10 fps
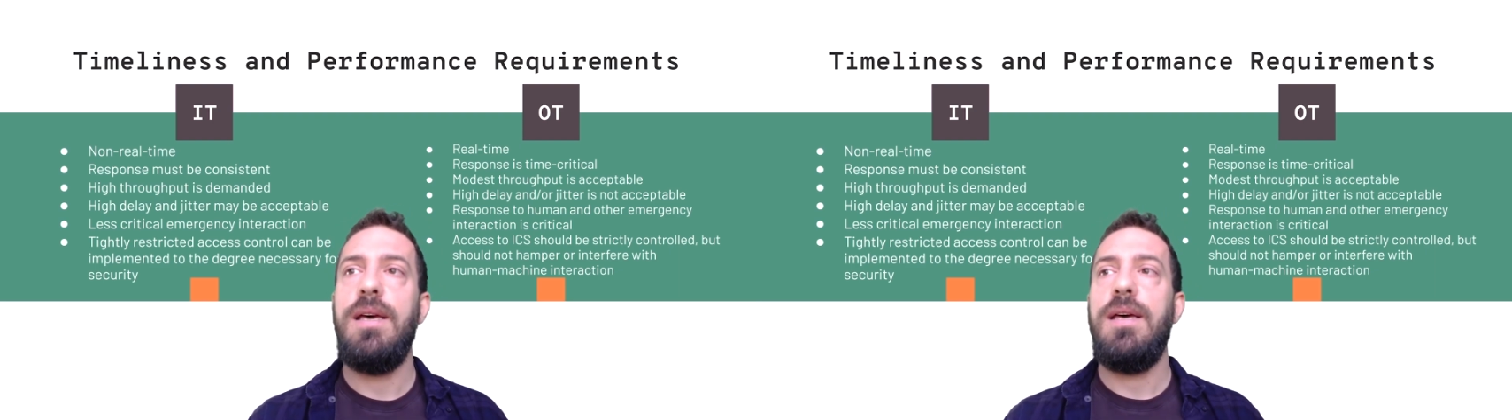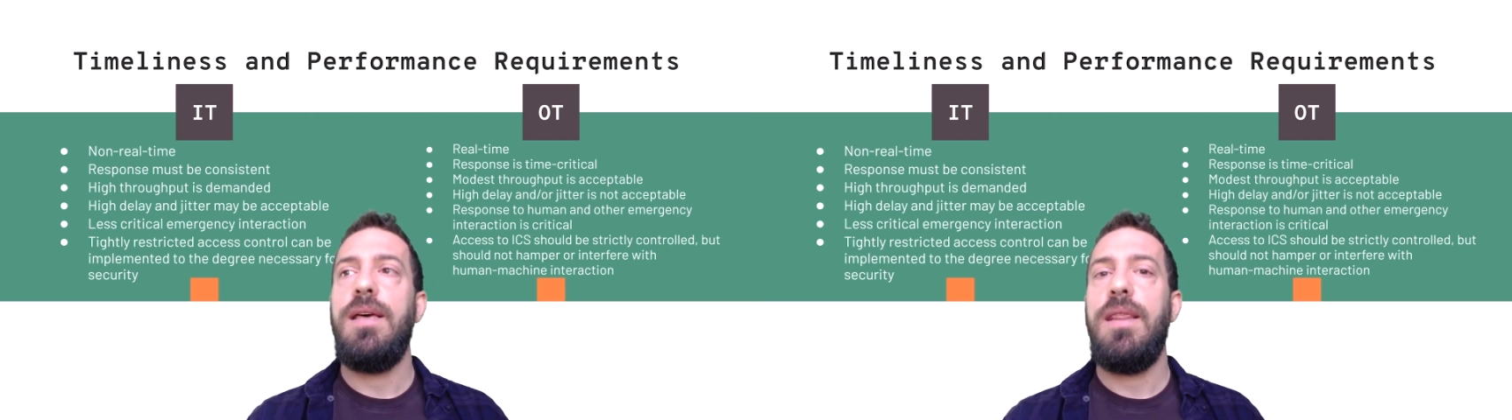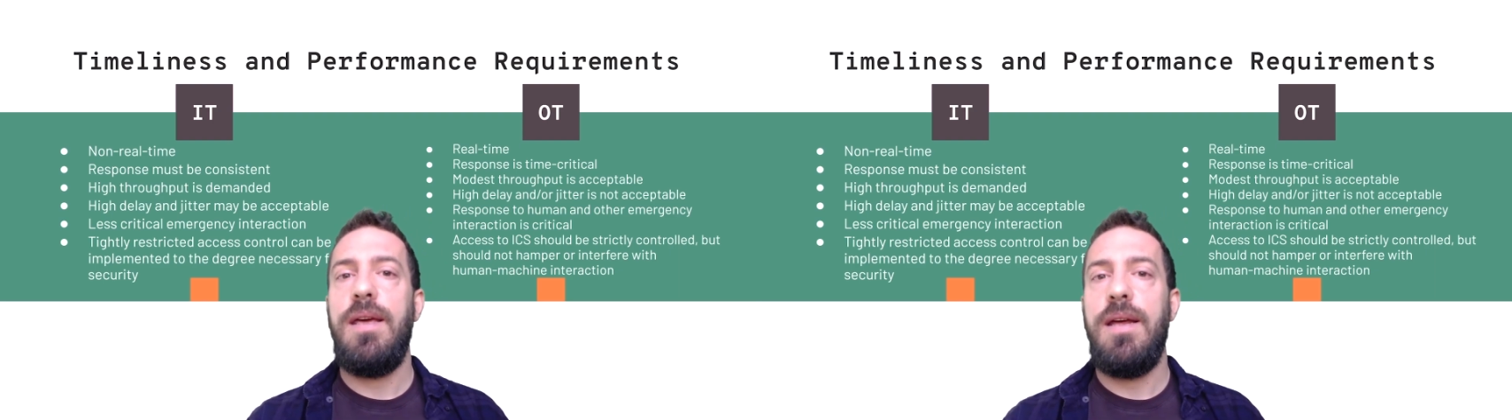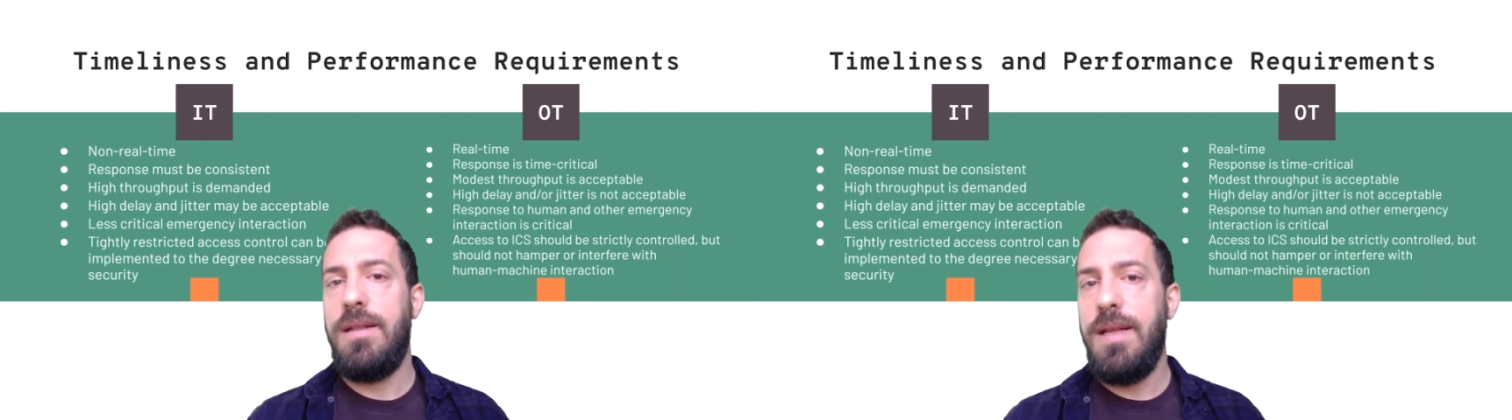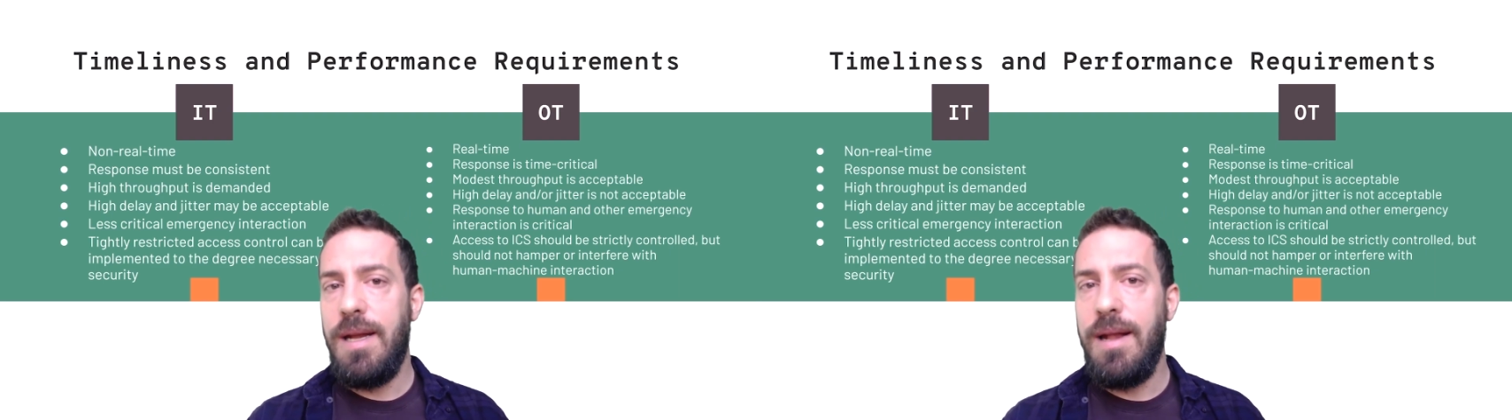there are
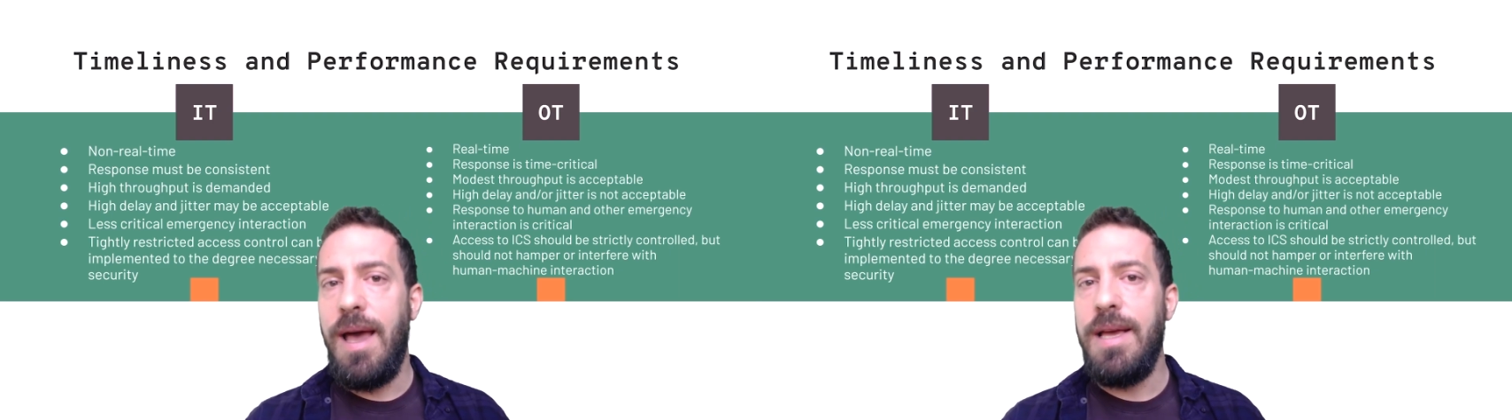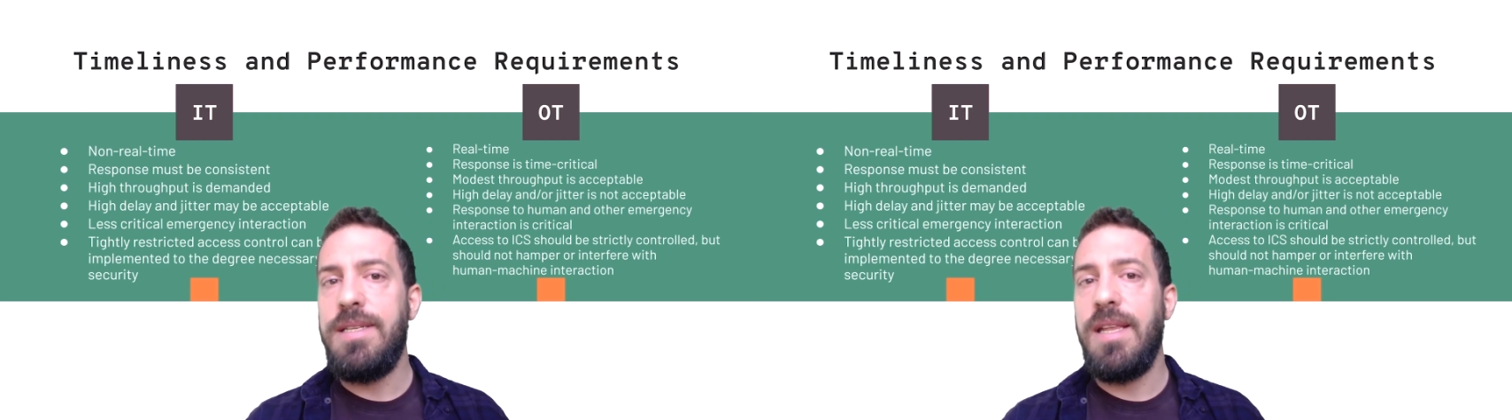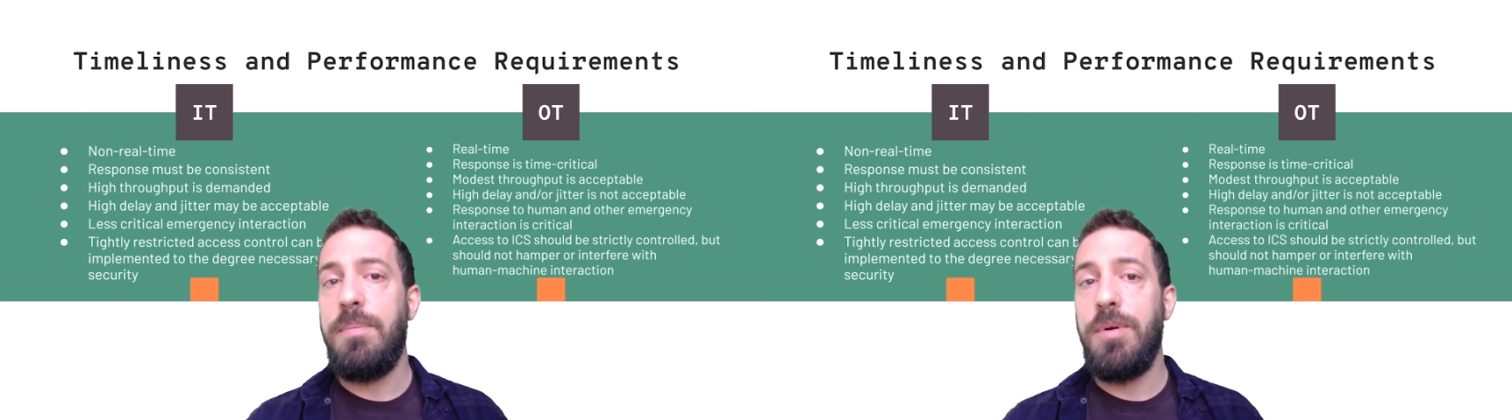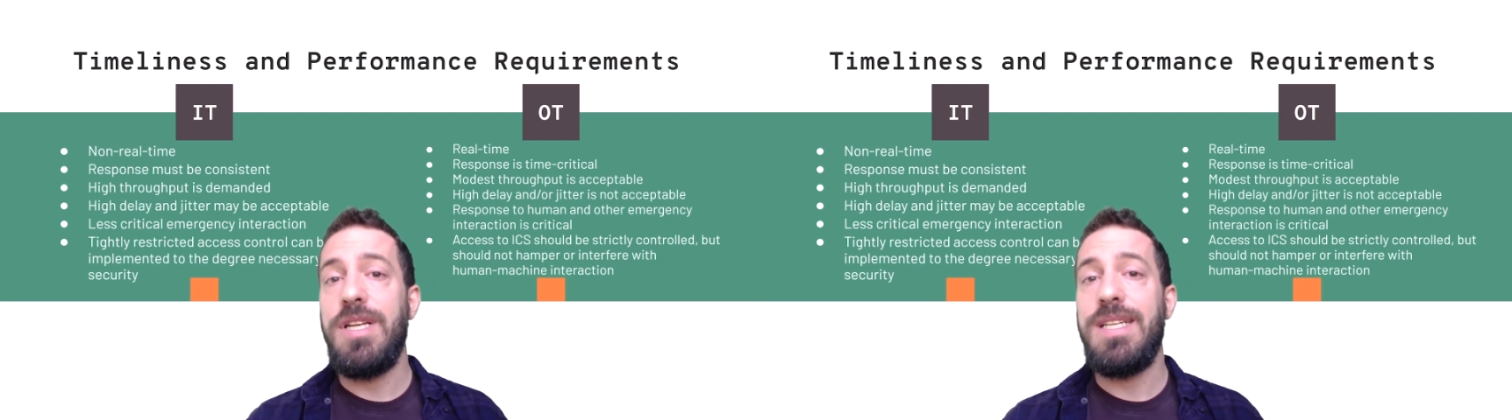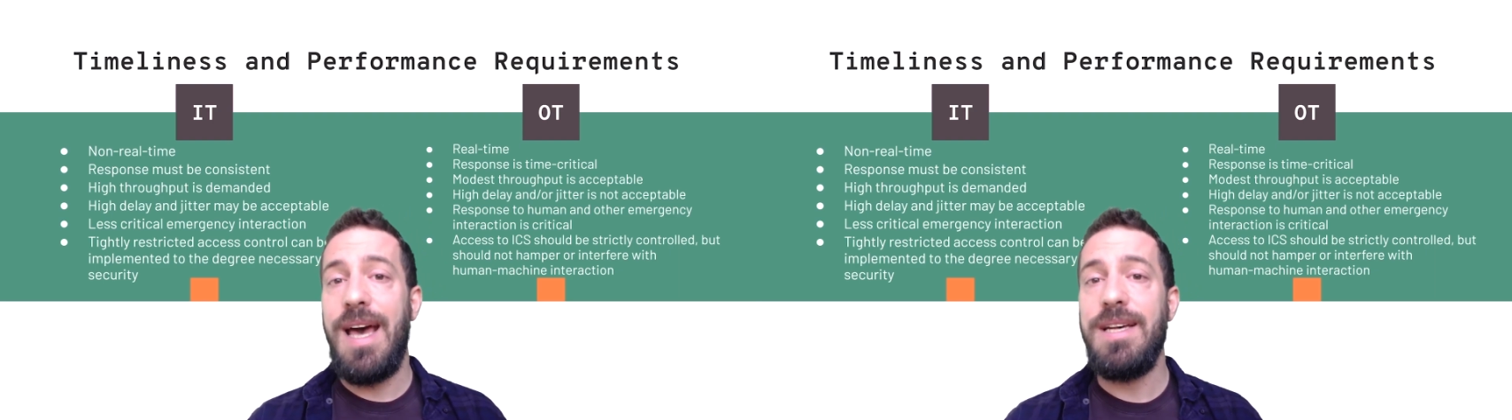deadlines that the
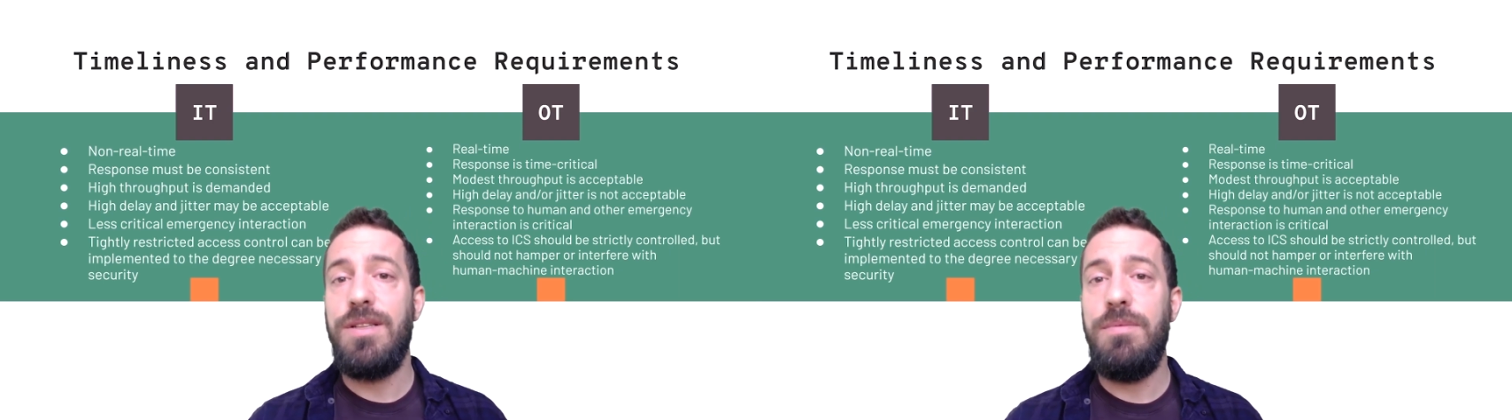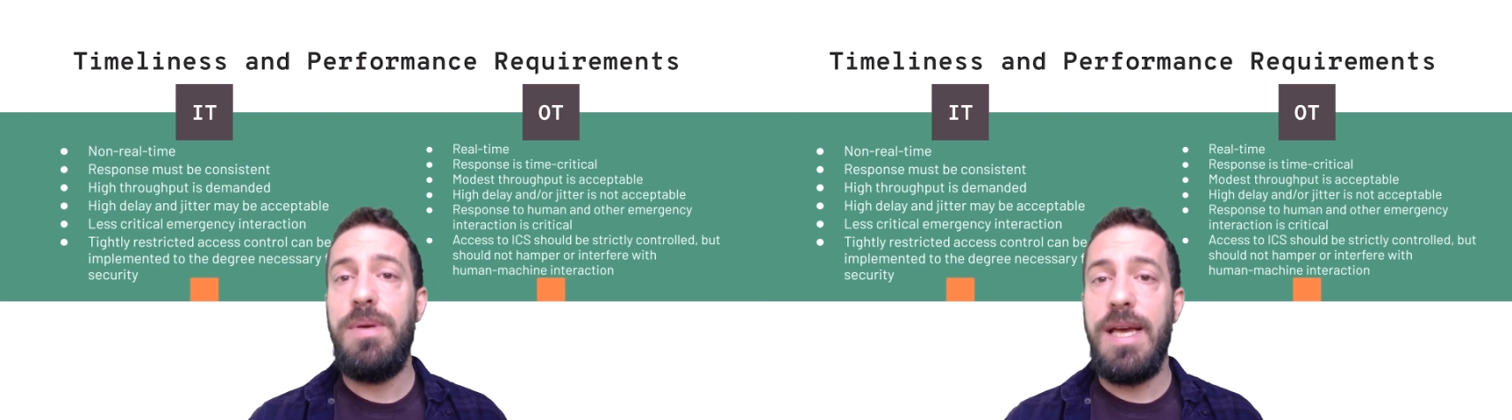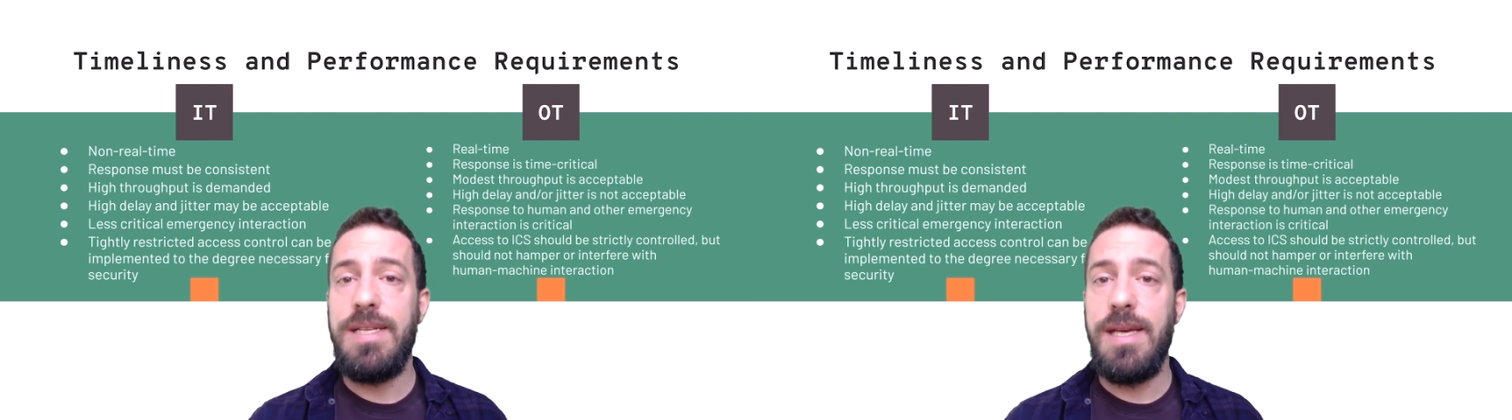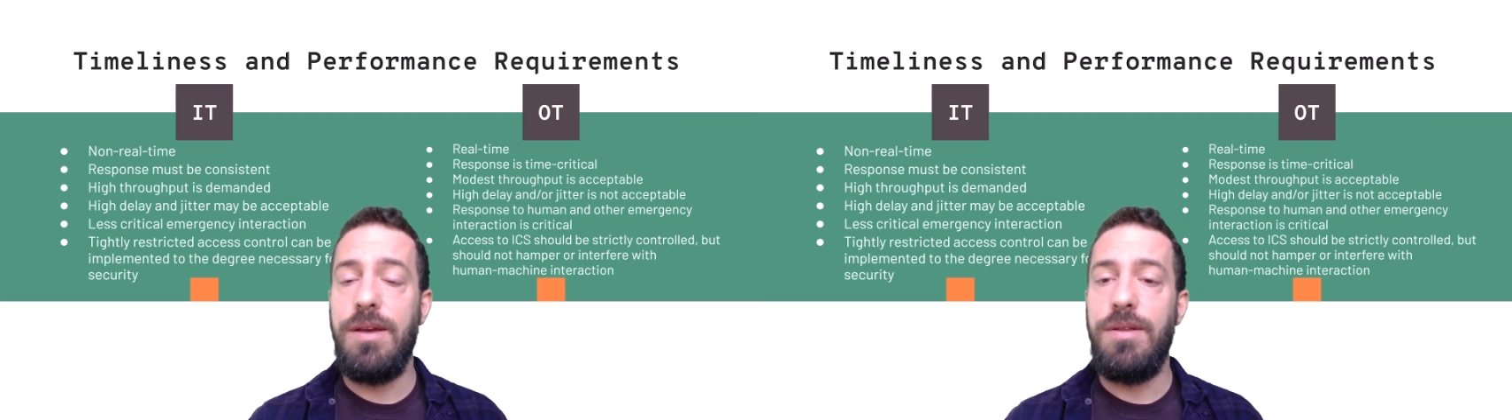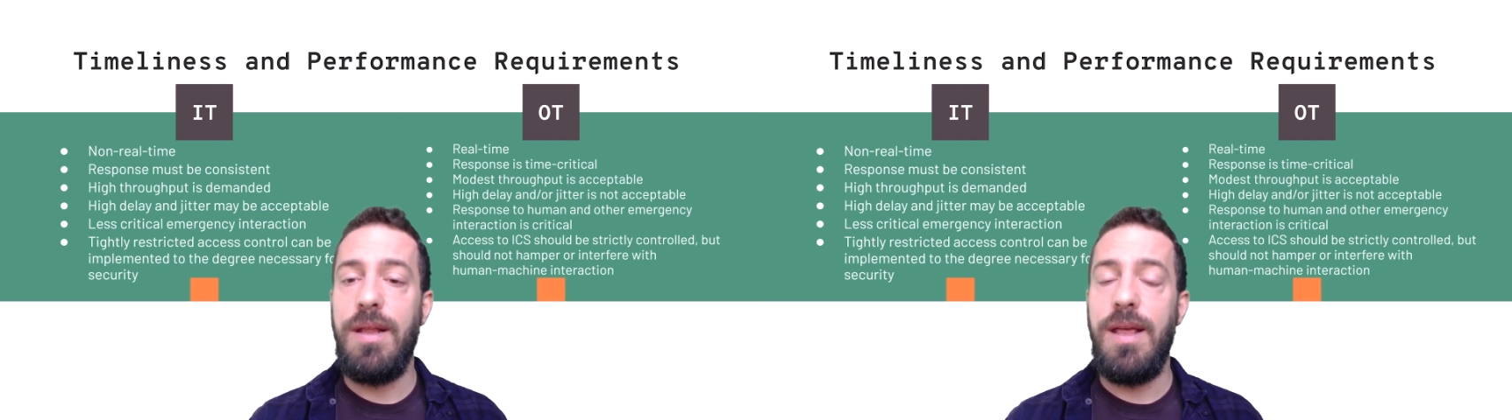process has to be executed,